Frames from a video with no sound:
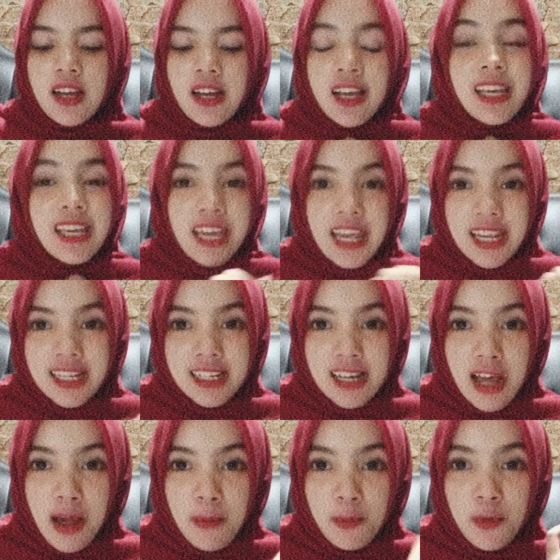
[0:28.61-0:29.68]
Again,
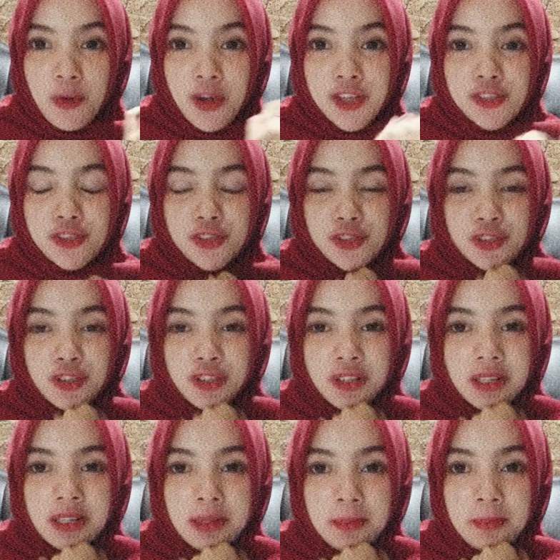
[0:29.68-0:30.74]
I'm going to
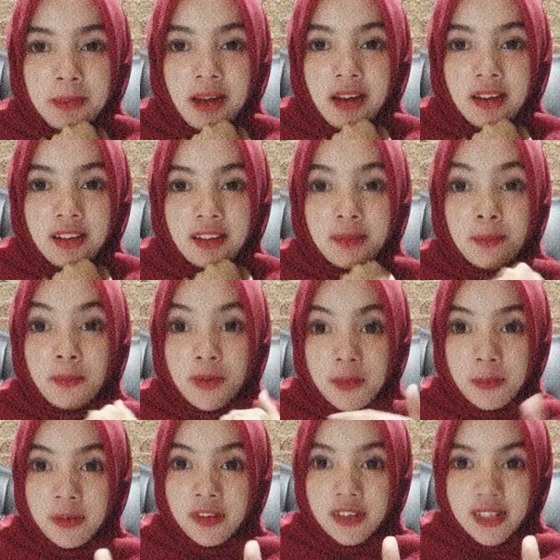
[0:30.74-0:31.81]
talk about
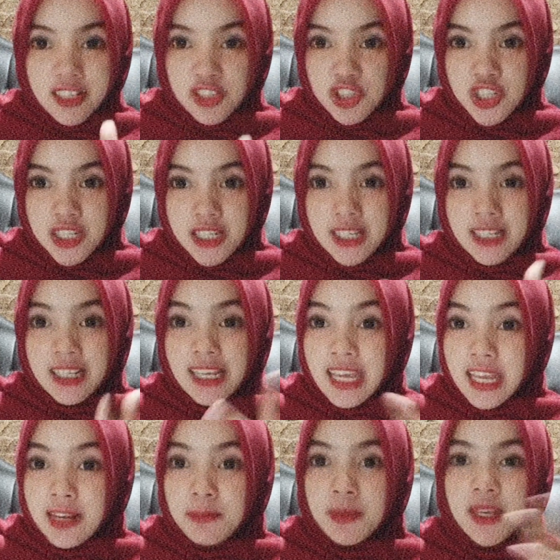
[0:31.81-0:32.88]
morphology
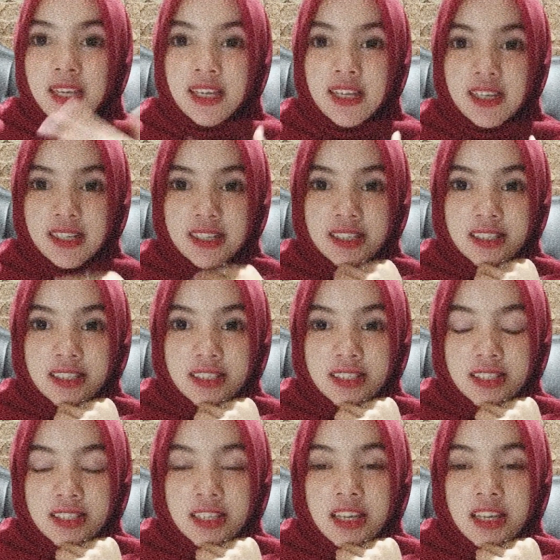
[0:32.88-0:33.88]
again because